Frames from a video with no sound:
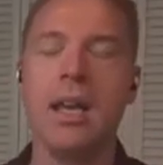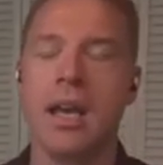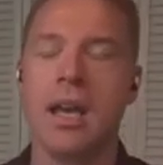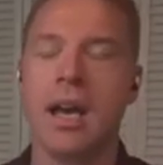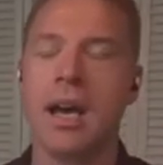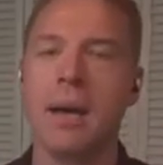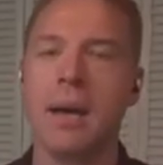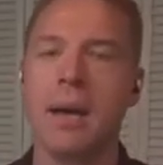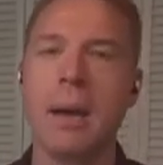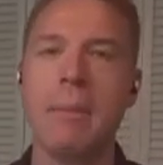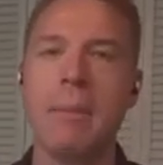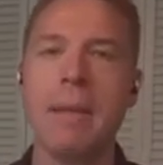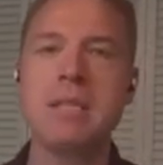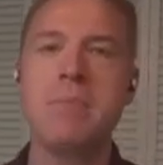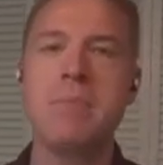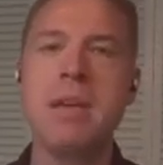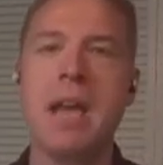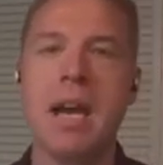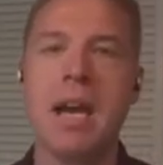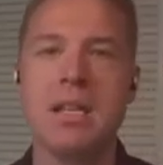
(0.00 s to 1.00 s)
Uh, and that's
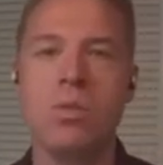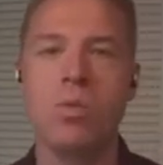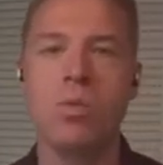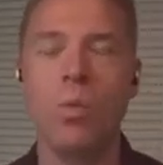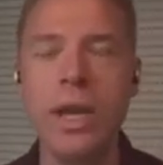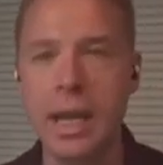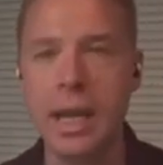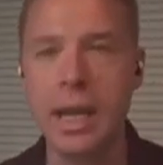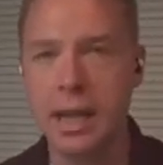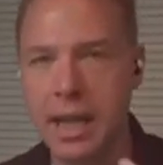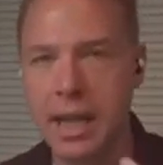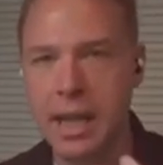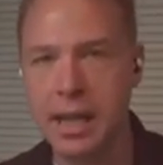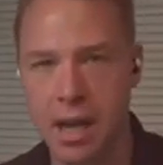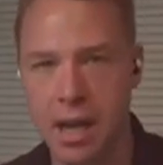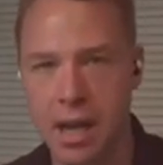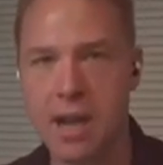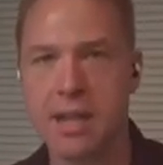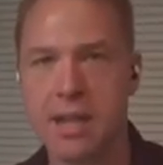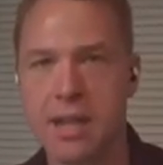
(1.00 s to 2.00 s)
because we need
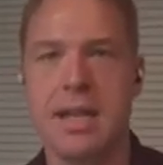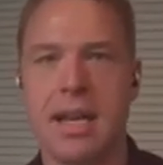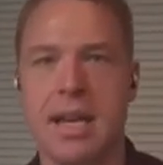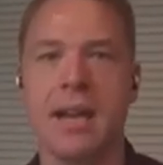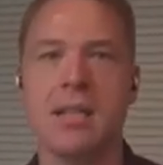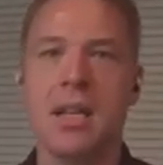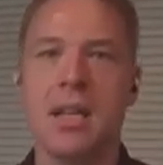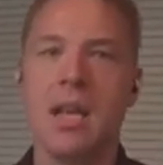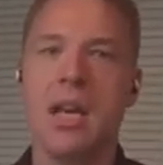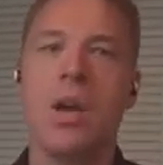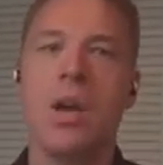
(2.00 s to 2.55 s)
context.